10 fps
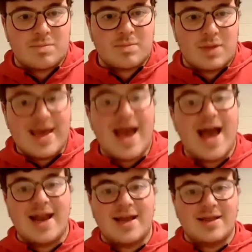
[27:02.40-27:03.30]

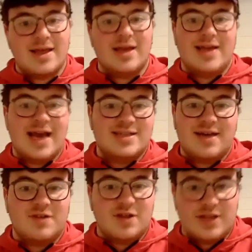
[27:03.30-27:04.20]
Yeah. And I think, yeah,
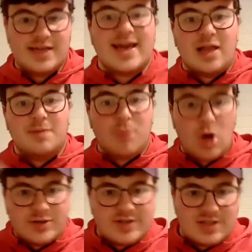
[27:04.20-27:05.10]
definitely. Kellen
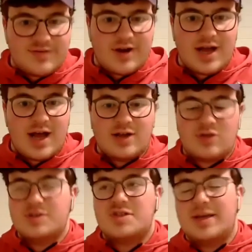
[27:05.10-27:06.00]
Mond is very high.
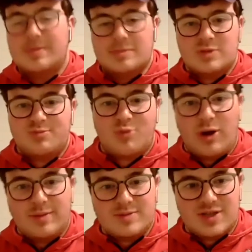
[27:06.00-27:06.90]
Chris Sims
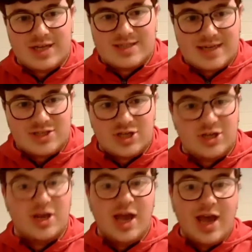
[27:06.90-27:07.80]
brought him to the
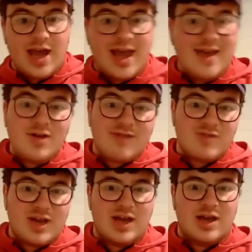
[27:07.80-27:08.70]
attention. And if you
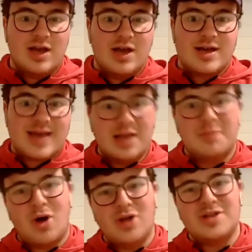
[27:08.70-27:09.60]
have
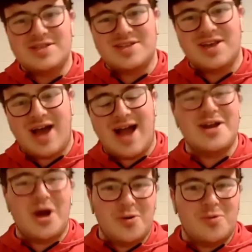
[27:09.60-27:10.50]
Kellen Mond is it, I
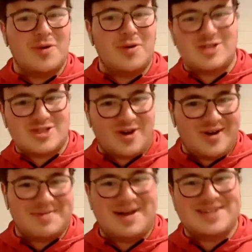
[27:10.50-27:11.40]
know we were just
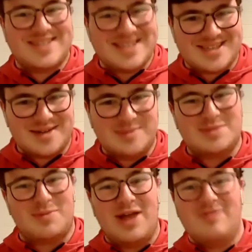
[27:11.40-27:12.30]
talking about
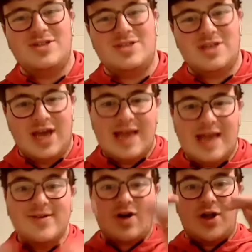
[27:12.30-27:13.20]
systems, but
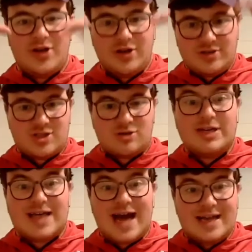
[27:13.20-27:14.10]
if you've got those
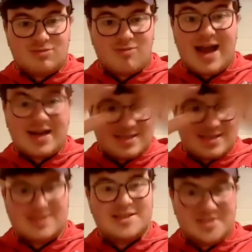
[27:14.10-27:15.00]
3 guys
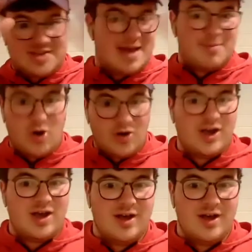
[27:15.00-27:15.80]
ranked in the same order,